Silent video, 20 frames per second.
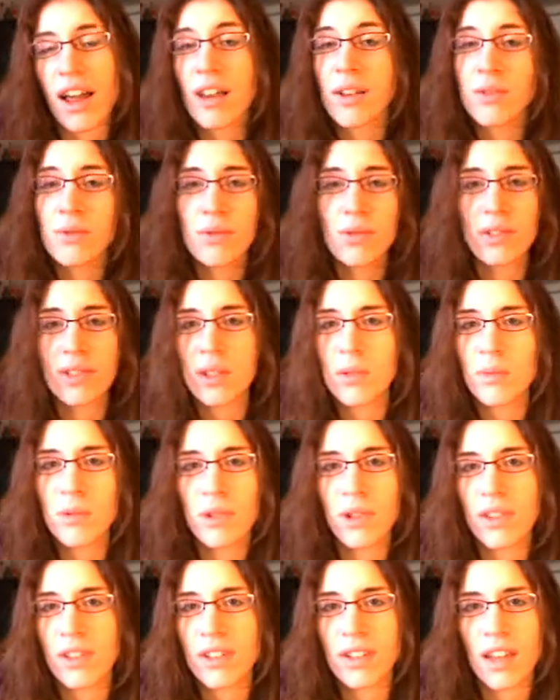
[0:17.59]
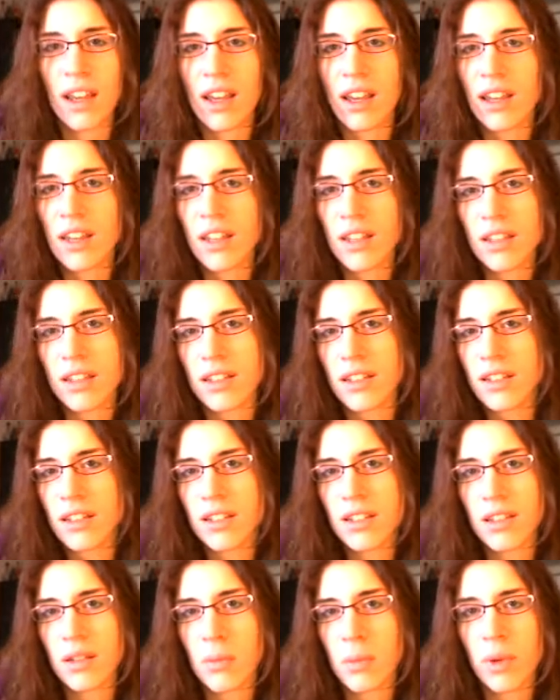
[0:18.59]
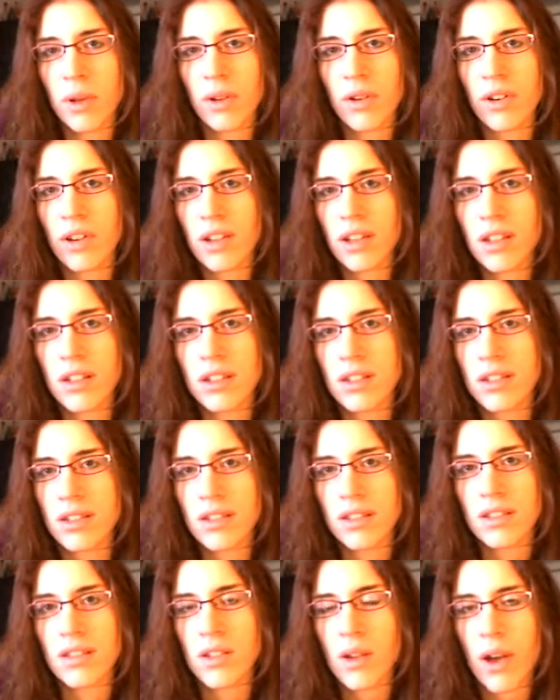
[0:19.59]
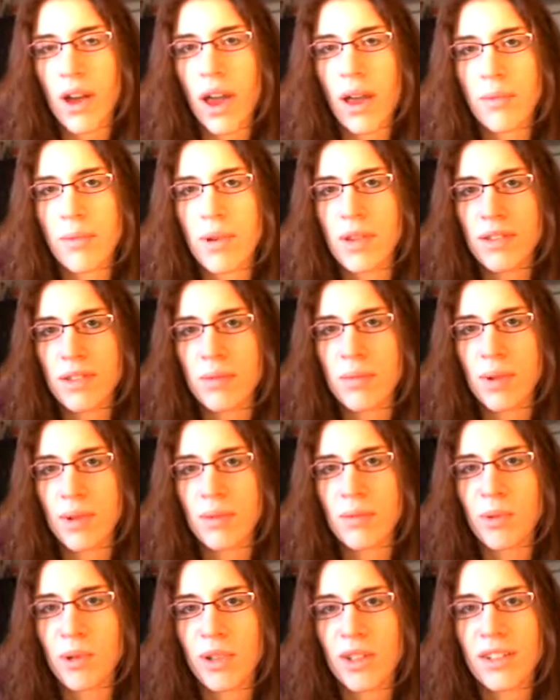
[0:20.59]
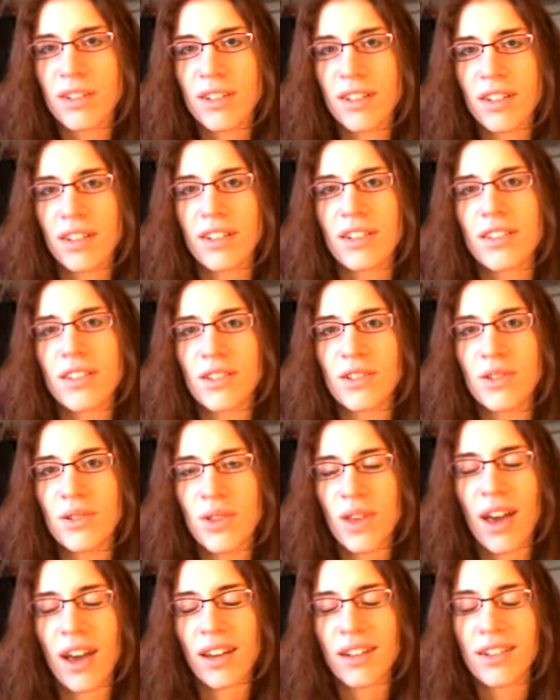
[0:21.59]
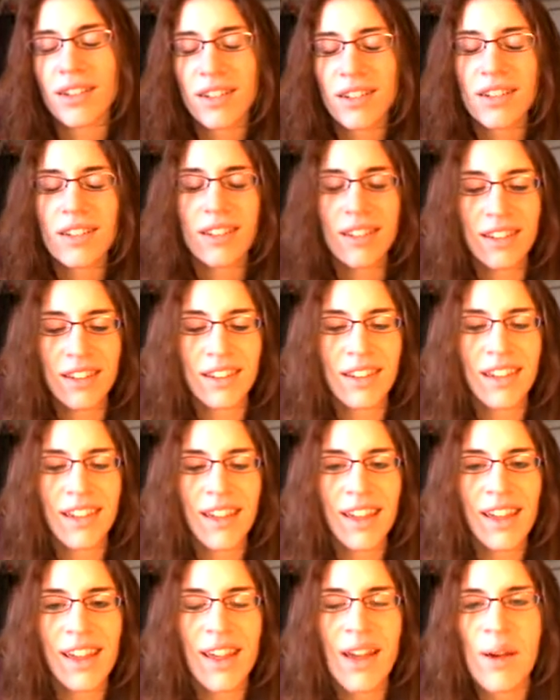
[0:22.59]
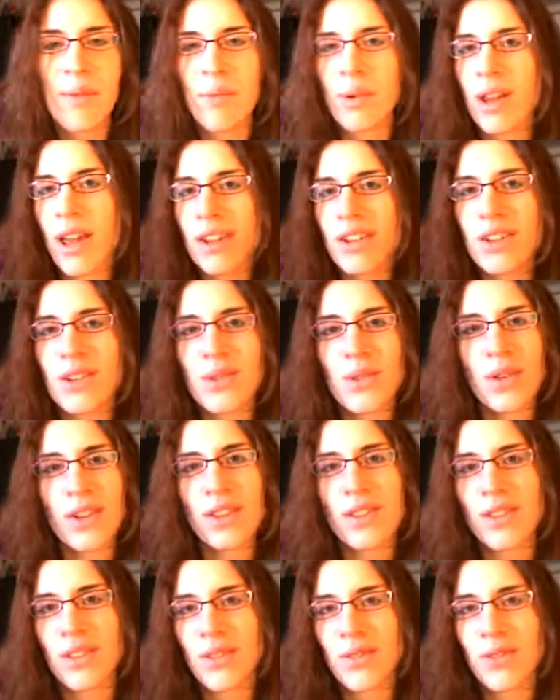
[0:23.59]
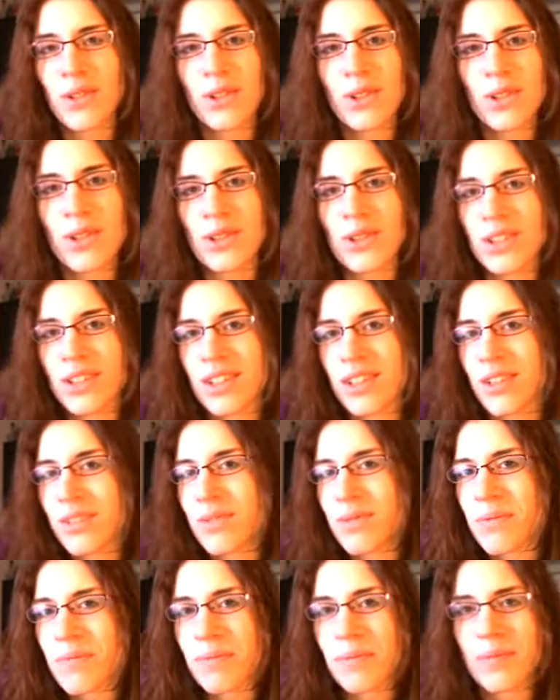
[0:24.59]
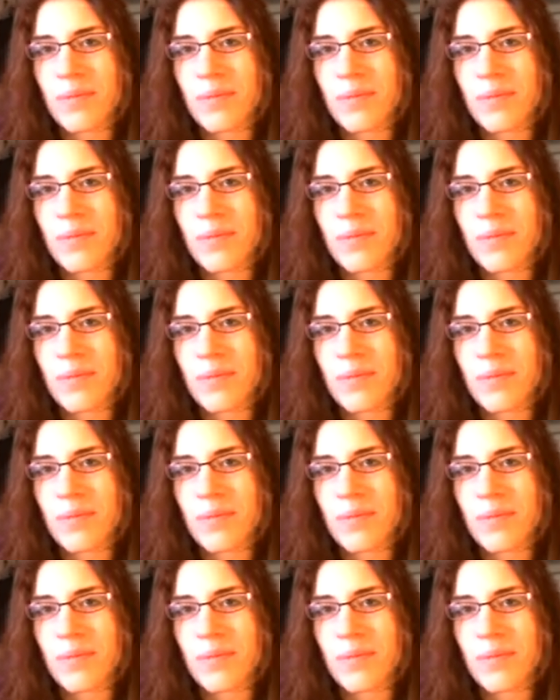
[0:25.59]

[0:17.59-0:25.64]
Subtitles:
I don't sleep during the day, period. So I must have been pretty sick to do that. But I didn't do anything for New Year's Eve.